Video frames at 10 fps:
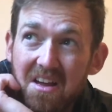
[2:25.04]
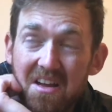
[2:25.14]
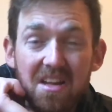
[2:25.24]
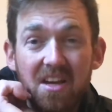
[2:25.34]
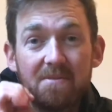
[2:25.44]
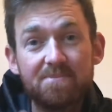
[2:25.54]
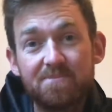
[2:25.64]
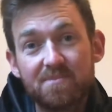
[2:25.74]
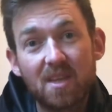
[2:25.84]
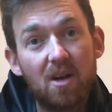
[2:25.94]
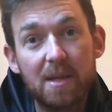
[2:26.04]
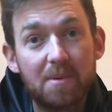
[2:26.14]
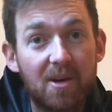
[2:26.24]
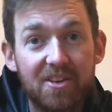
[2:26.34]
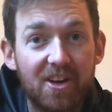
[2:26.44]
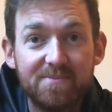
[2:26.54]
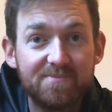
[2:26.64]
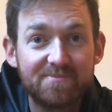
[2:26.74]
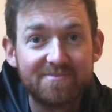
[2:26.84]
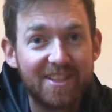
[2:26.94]
Yeah, I'll keep going though.
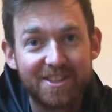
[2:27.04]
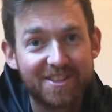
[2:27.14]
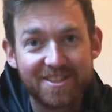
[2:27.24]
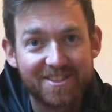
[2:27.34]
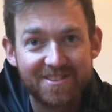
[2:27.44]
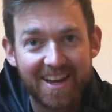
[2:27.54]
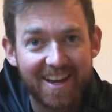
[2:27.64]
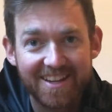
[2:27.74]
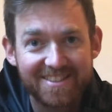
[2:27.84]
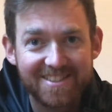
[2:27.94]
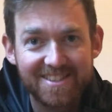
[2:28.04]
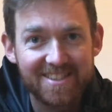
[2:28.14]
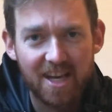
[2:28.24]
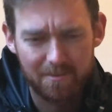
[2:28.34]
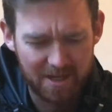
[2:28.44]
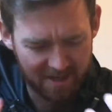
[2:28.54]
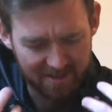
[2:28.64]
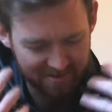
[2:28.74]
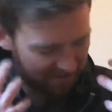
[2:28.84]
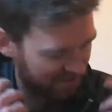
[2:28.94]
They're delicious. And I mean, I
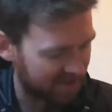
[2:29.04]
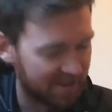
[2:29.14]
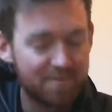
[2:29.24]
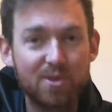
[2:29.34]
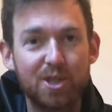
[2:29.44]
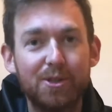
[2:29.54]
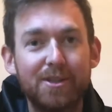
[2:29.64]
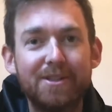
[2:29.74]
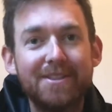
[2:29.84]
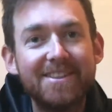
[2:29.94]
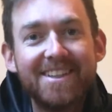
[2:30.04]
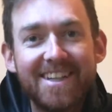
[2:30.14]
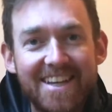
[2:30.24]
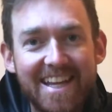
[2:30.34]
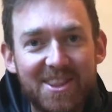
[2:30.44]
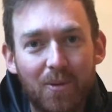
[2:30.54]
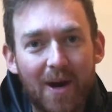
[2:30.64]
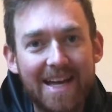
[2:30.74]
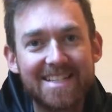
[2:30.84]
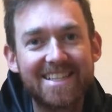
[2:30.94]
obviously still need the
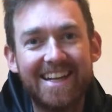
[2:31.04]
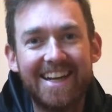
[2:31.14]
weight.